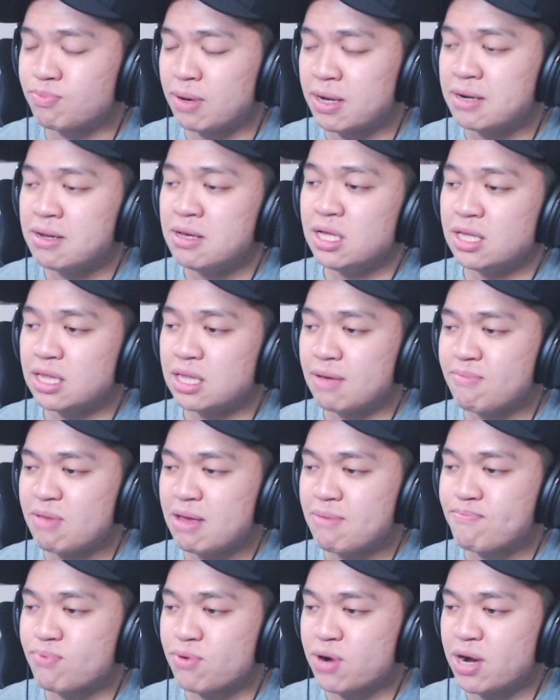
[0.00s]
But let
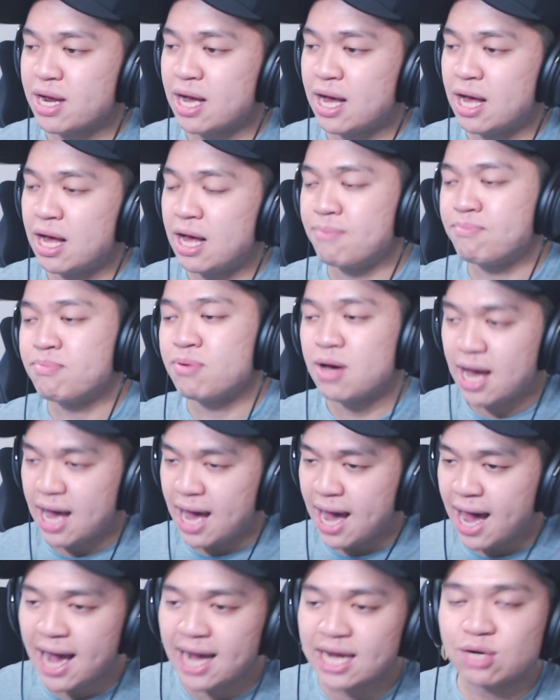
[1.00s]
me bring up
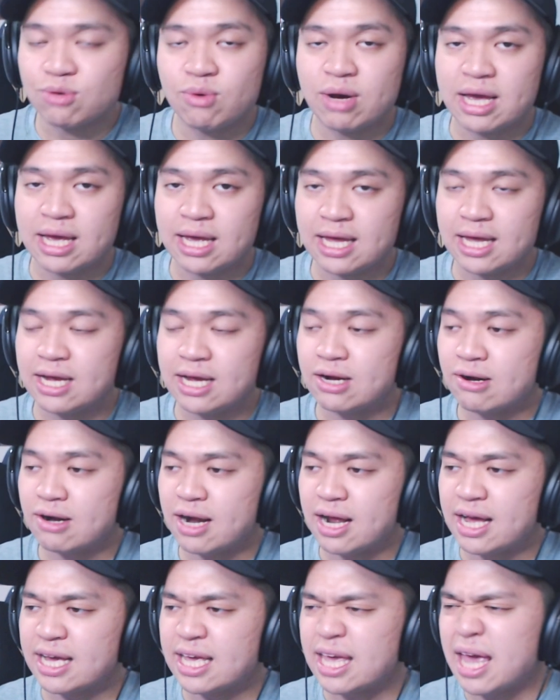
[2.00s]
Hideaway
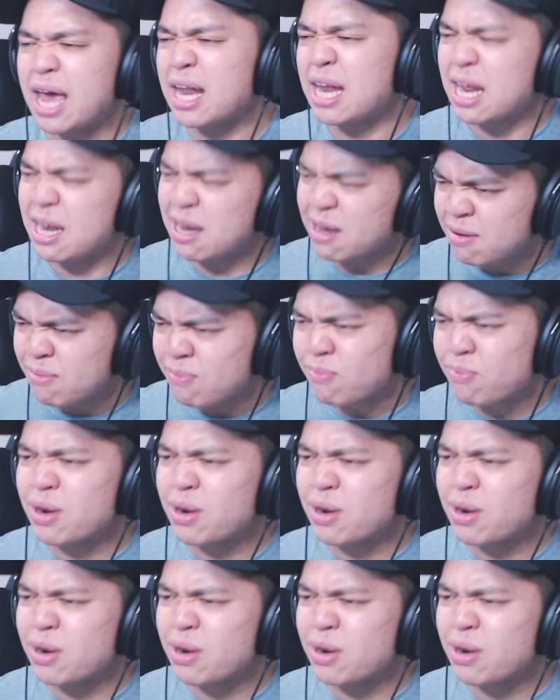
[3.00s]
here again and